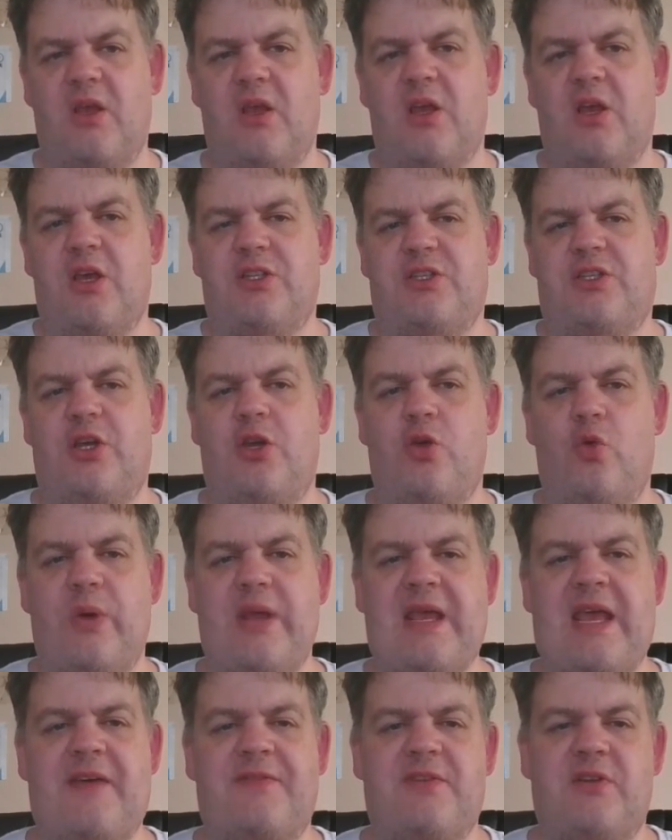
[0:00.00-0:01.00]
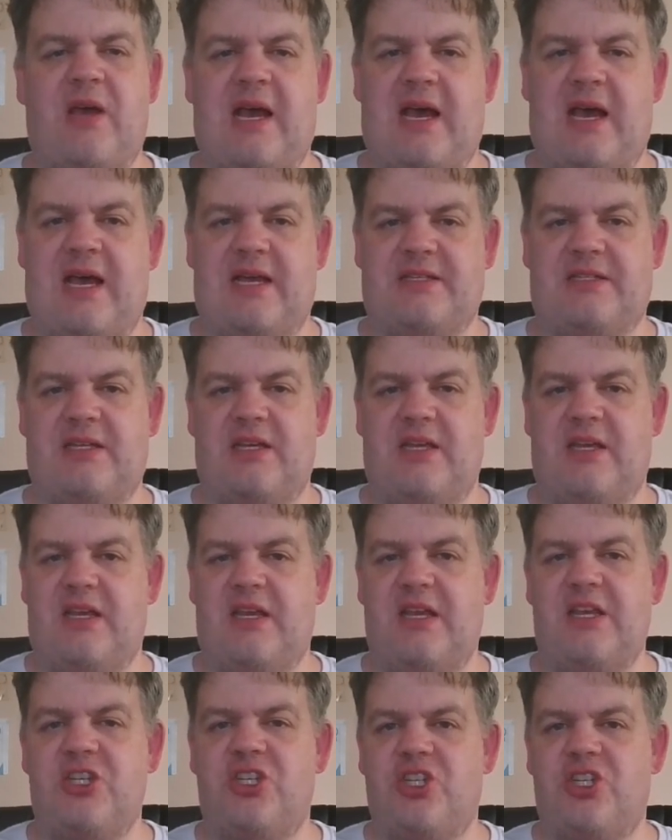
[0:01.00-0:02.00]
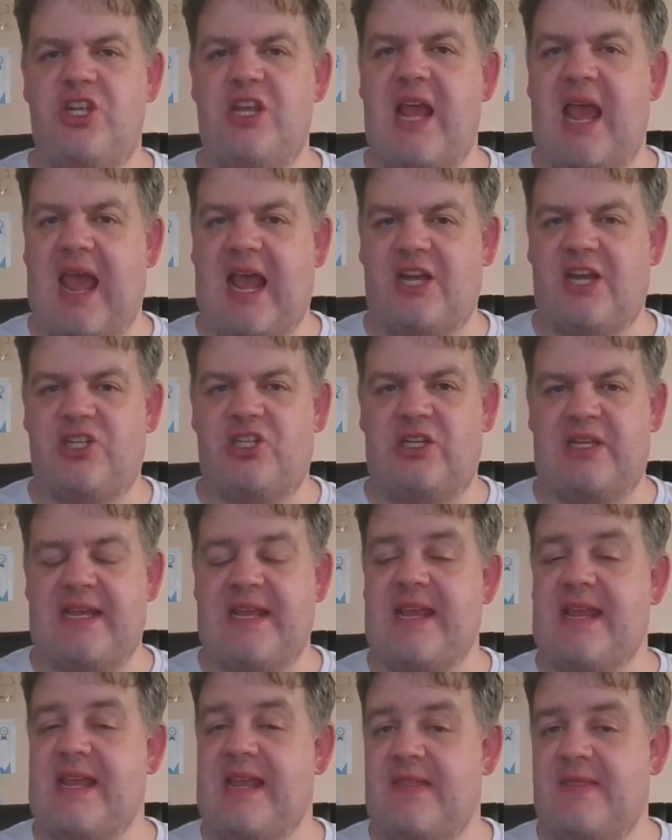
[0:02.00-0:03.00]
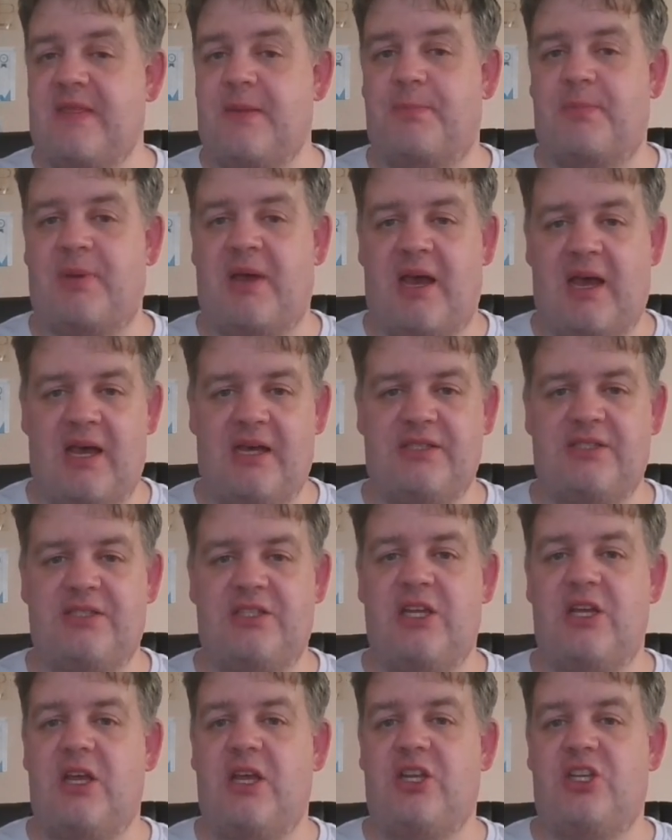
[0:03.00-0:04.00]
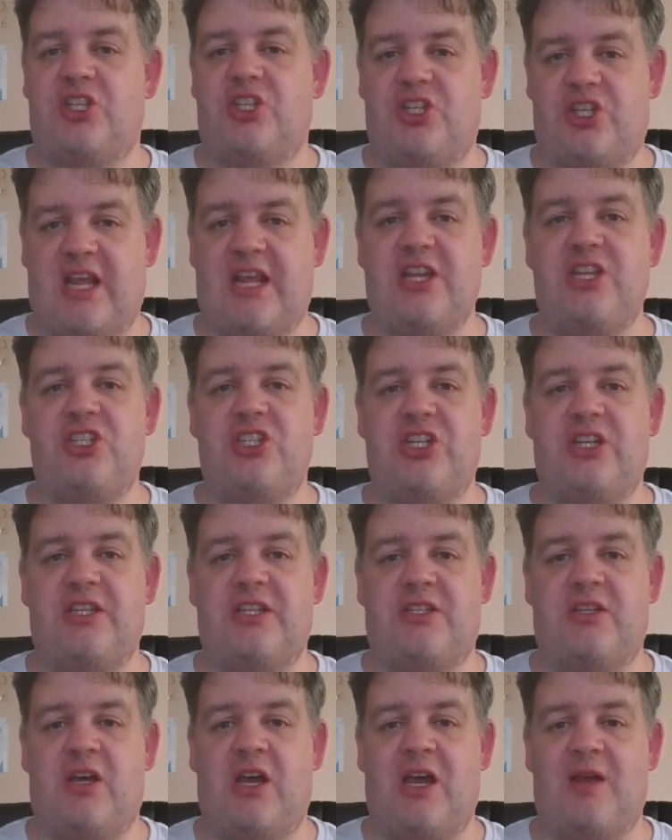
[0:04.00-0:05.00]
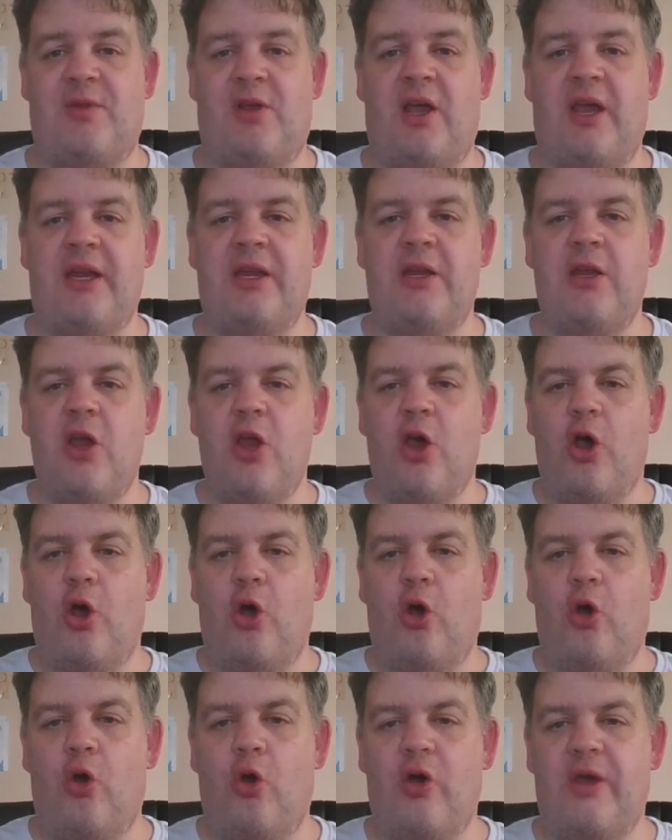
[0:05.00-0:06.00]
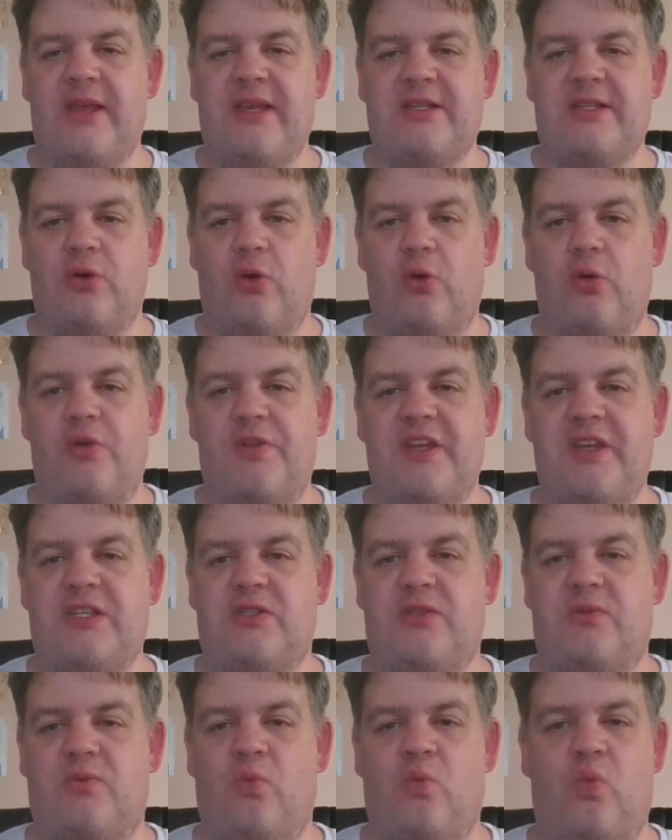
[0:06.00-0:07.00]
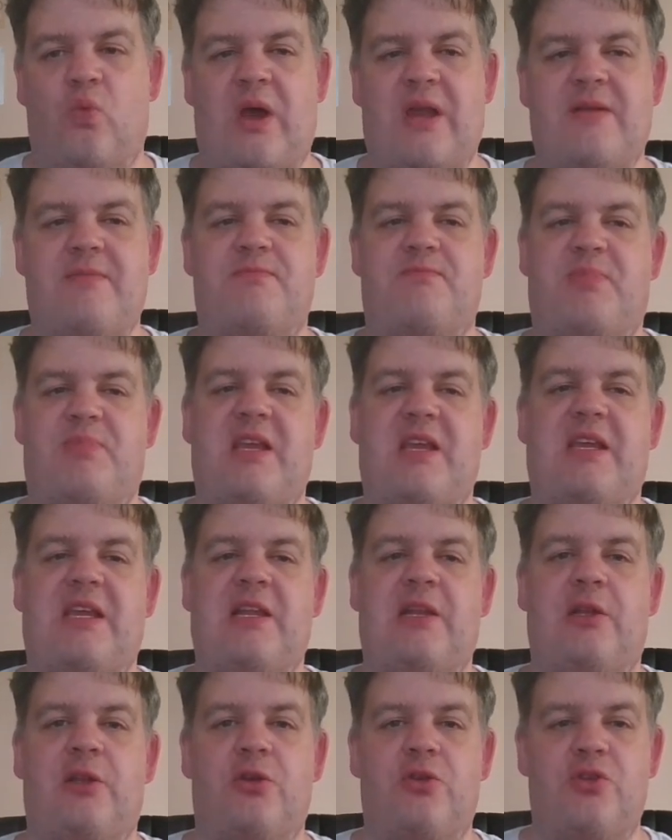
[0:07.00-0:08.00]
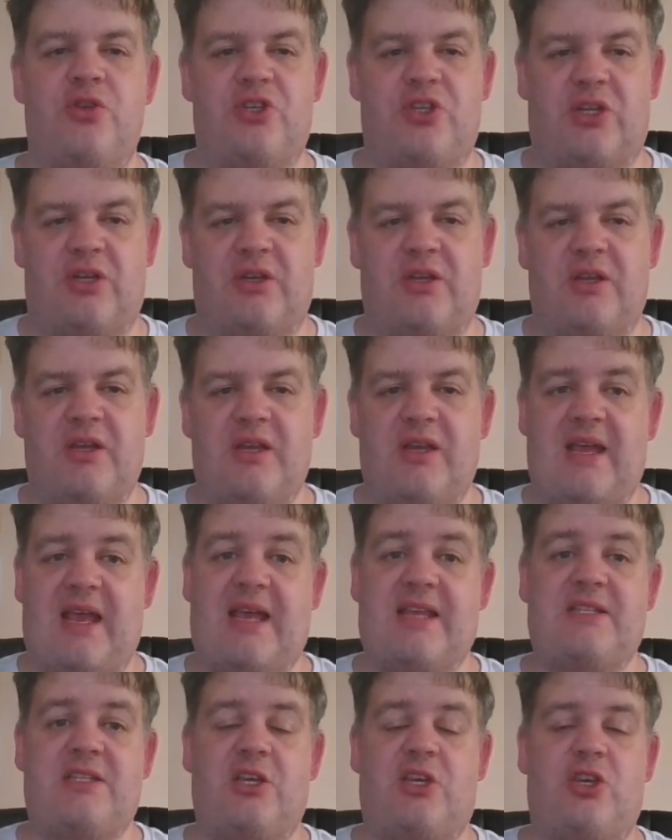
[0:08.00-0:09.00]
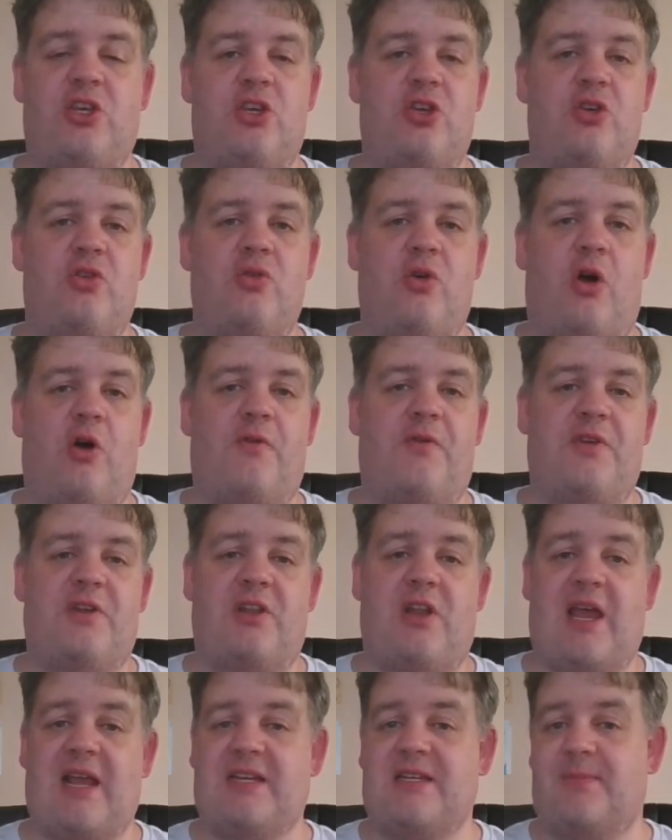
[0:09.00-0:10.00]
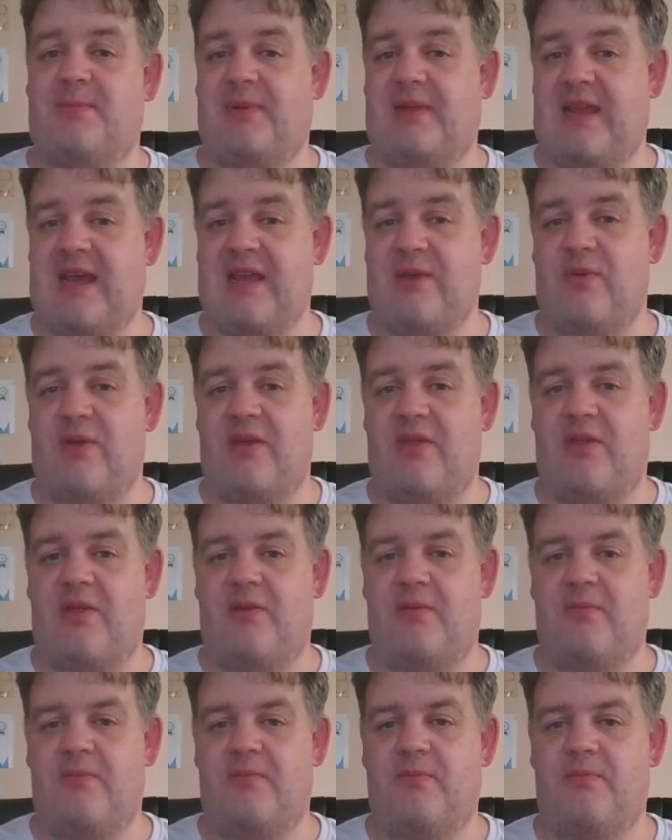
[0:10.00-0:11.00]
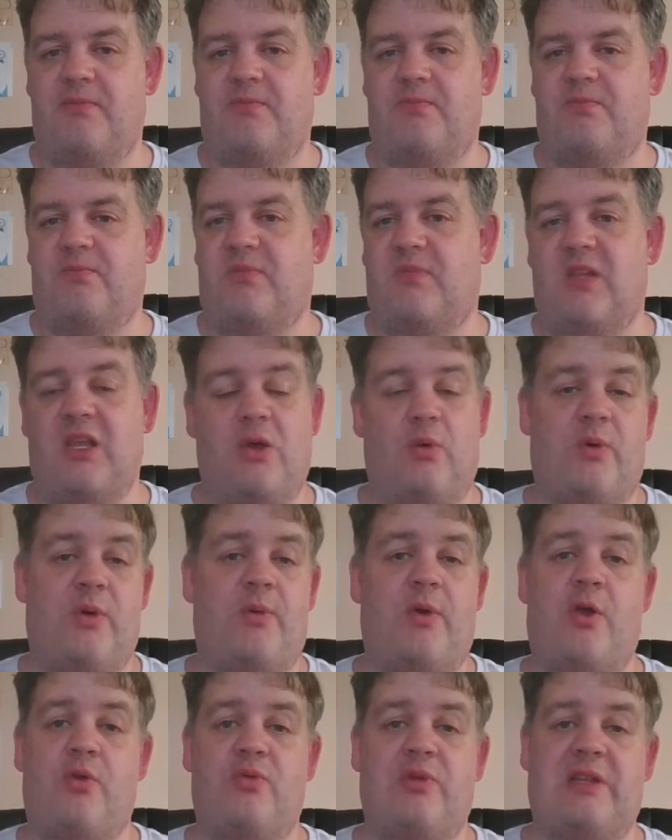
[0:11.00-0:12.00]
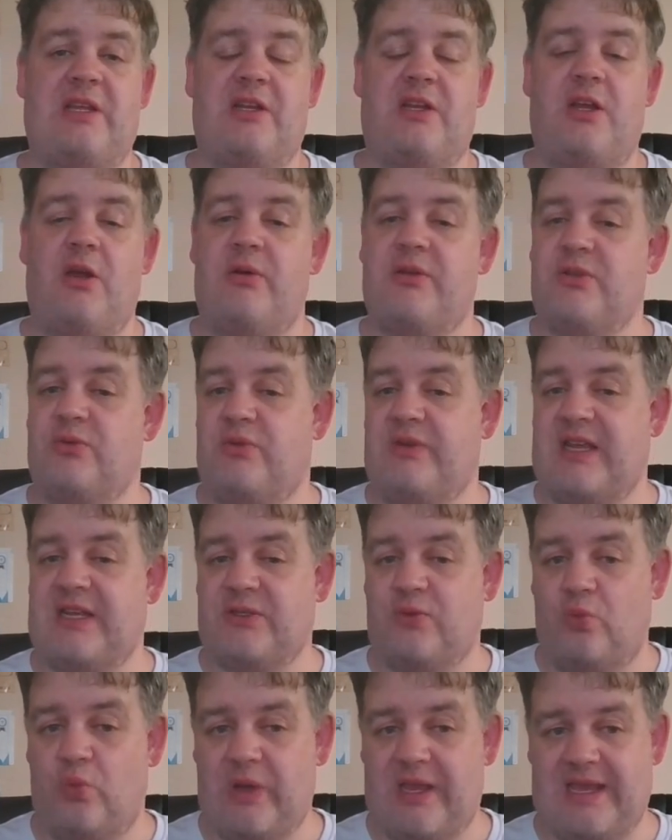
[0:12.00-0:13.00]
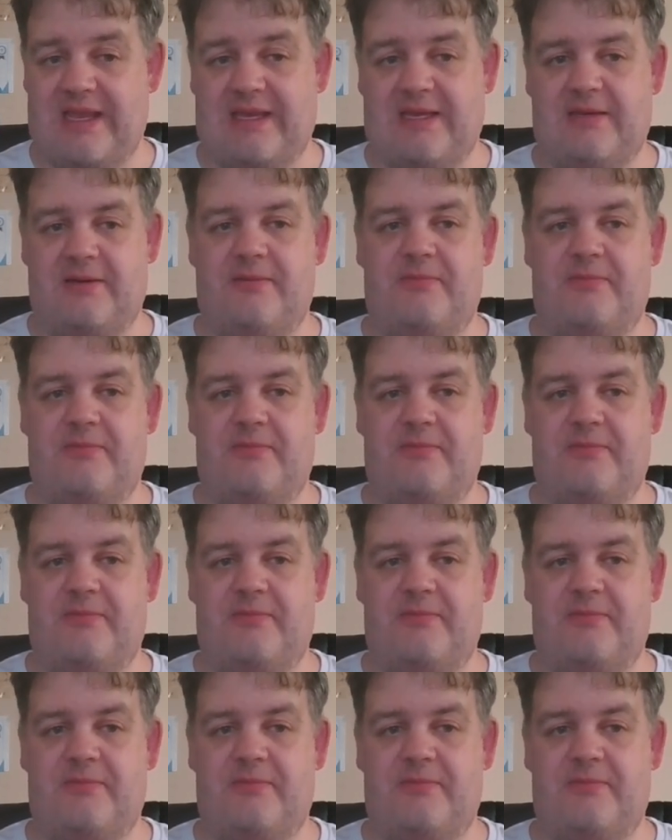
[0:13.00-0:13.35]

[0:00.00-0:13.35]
So we have to ask, is she actually in the past, changing the timeline, or is all this one big illusion, as the Q often like to play with? We won't really know until next week.